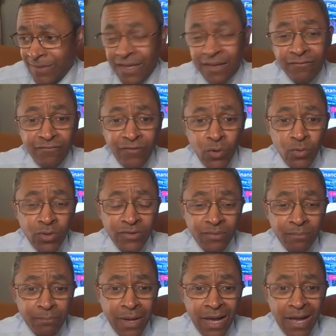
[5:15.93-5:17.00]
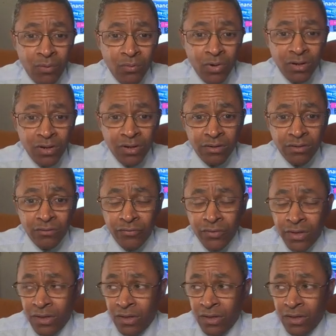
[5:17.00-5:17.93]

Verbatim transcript: influence and power of